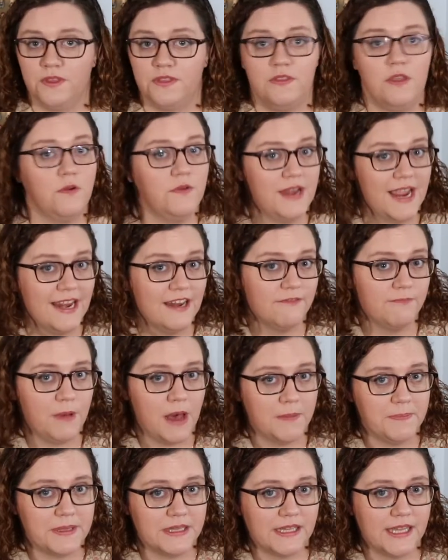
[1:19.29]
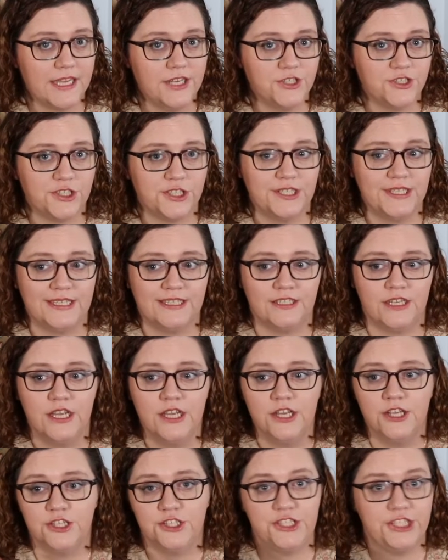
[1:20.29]
With no native population and
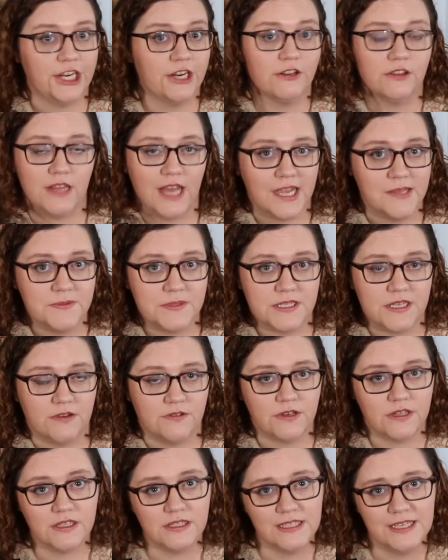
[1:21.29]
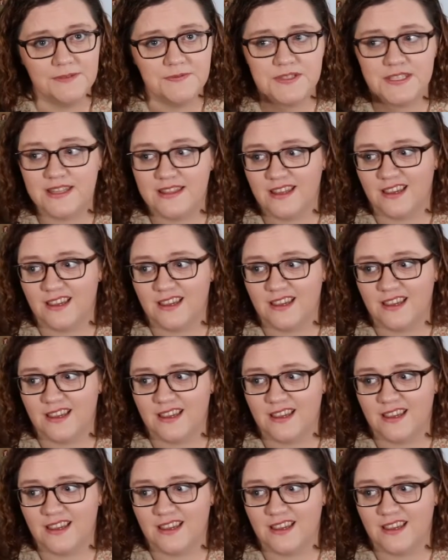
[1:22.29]
sheer limestone cliffs,